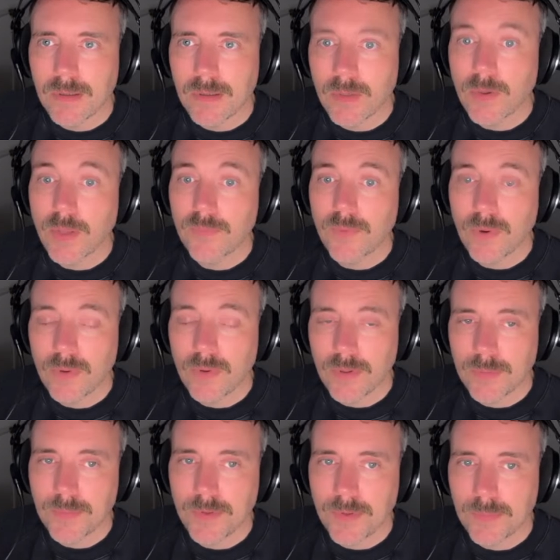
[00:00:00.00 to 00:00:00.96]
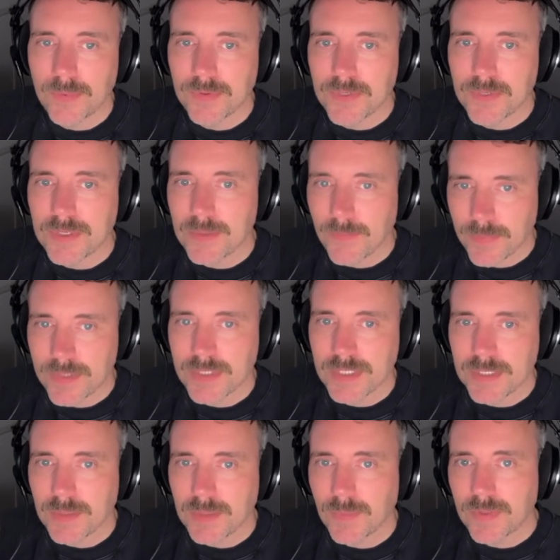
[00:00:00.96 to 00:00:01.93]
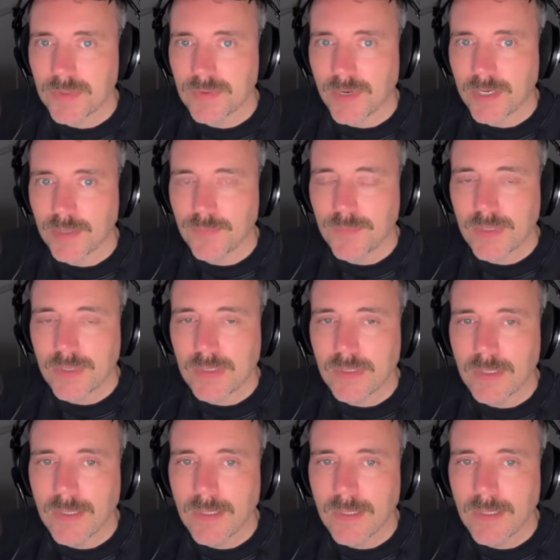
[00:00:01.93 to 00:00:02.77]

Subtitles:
looking for, with the position we're trying to fill.